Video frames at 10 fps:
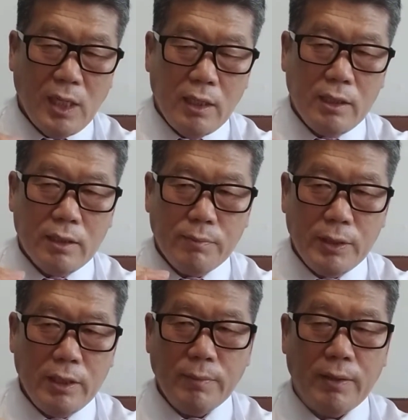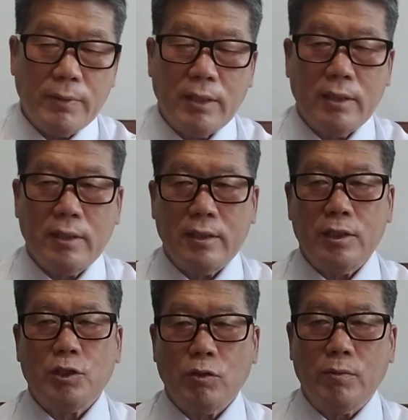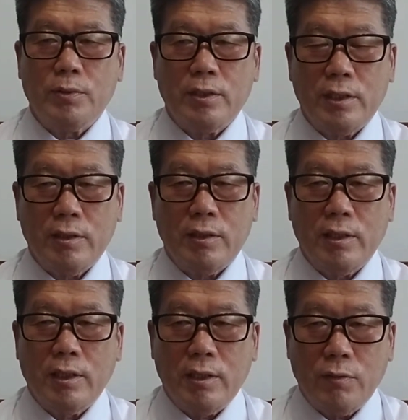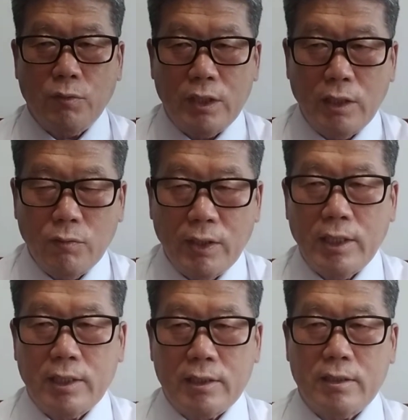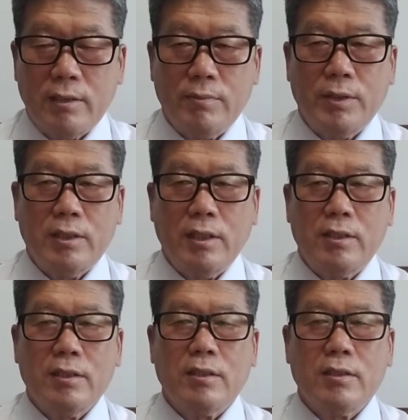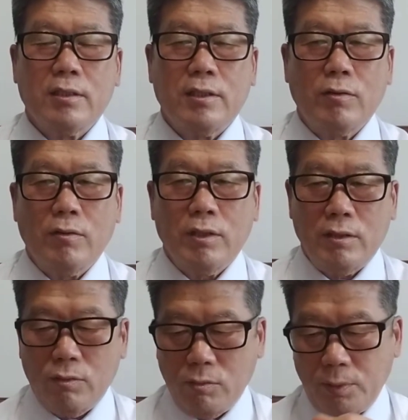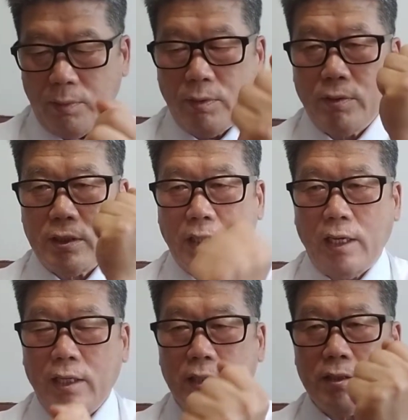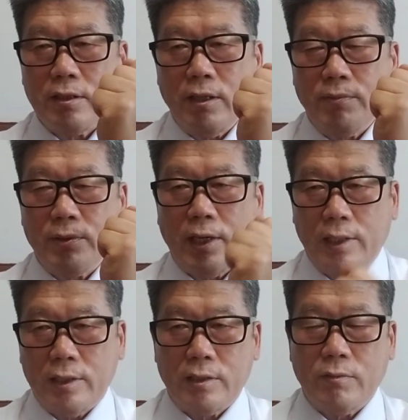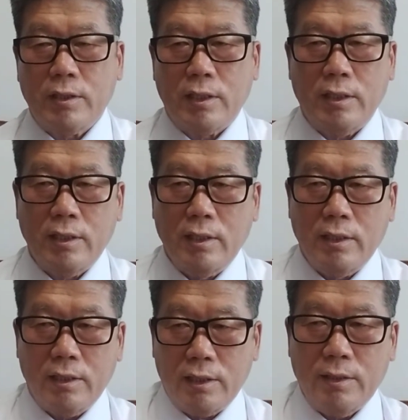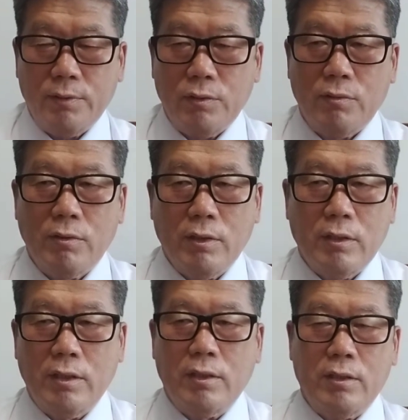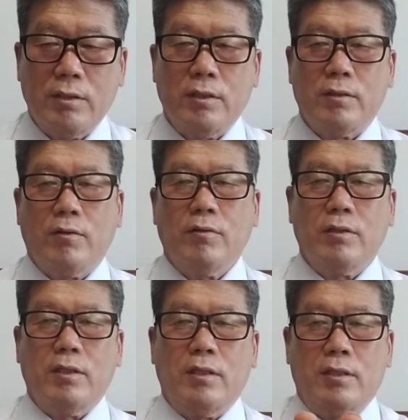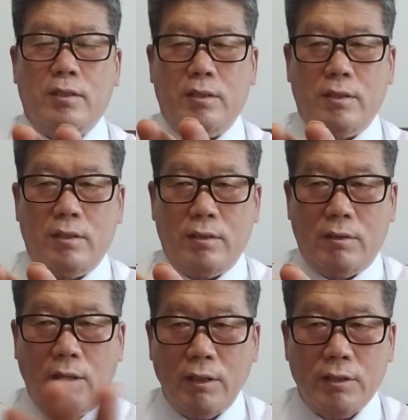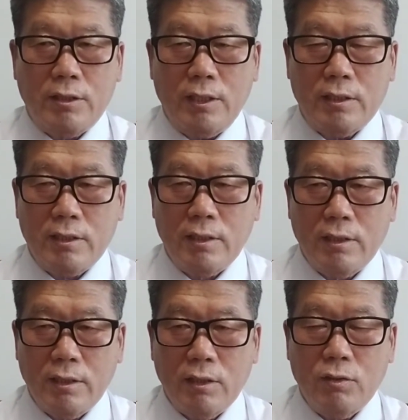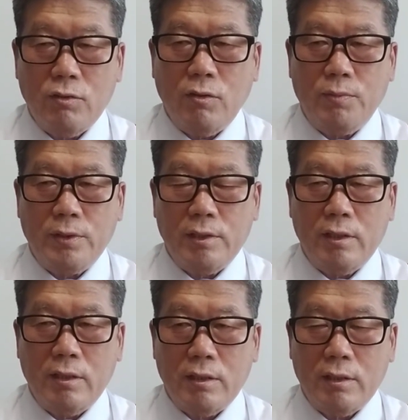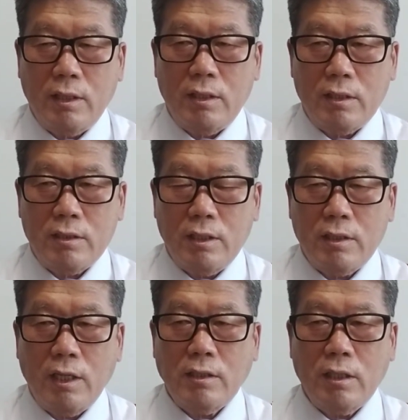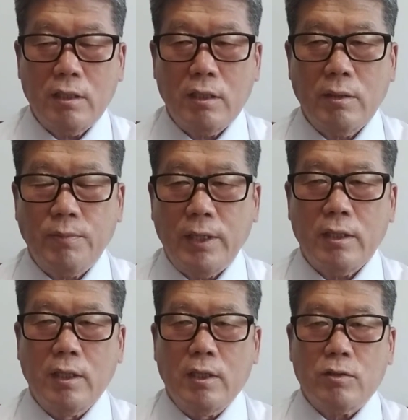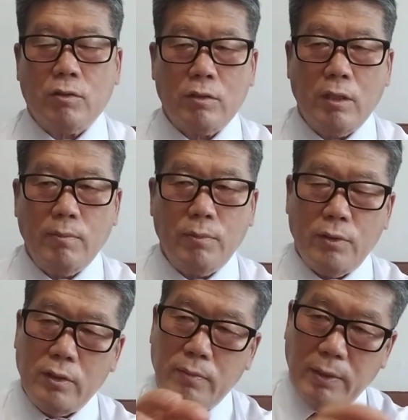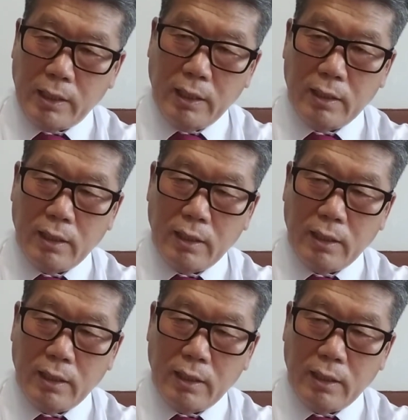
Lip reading: is a minimum issue of the within 1 year. But this is the no need to paperwork, sign and stamp like this one. Give you. This is only trade exchange issue of the trade exchange asset back short-term bond market.